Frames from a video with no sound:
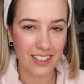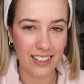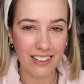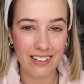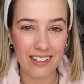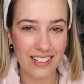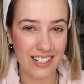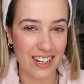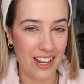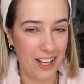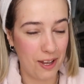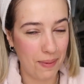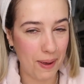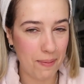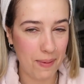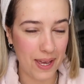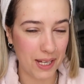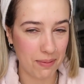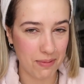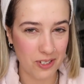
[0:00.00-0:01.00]
You can tell all
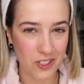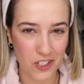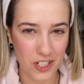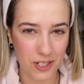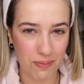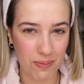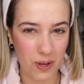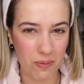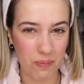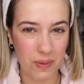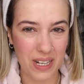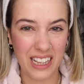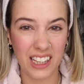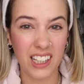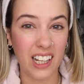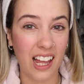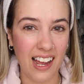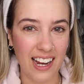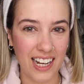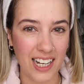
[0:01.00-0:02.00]
my makeup is just about me
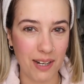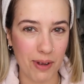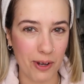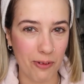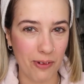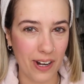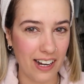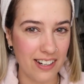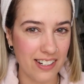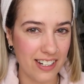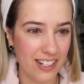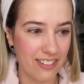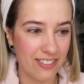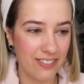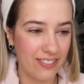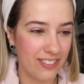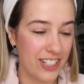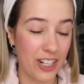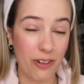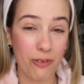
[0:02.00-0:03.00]
lying about what I
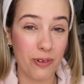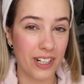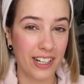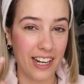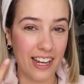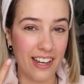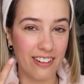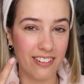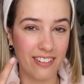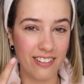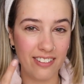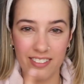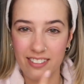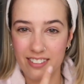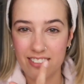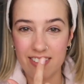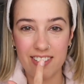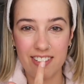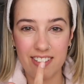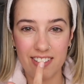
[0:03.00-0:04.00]
do. Don't work out,
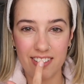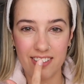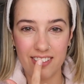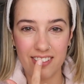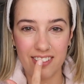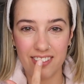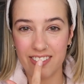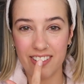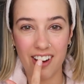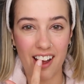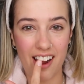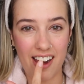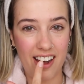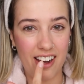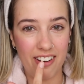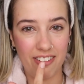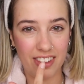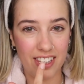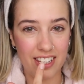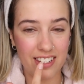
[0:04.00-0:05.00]

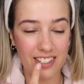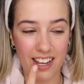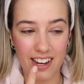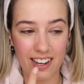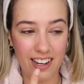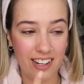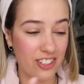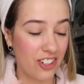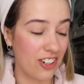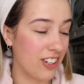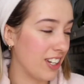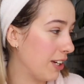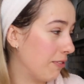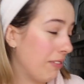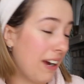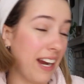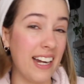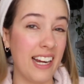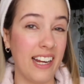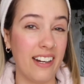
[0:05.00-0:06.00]
not out in the sun. It's currently
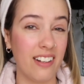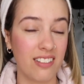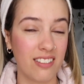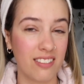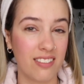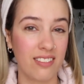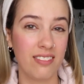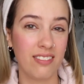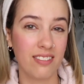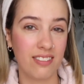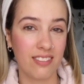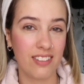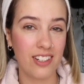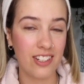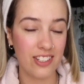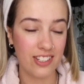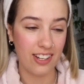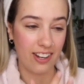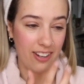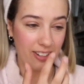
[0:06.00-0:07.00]
raining,
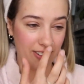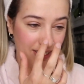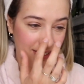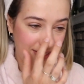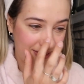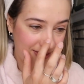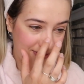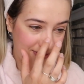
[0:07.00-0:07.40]
so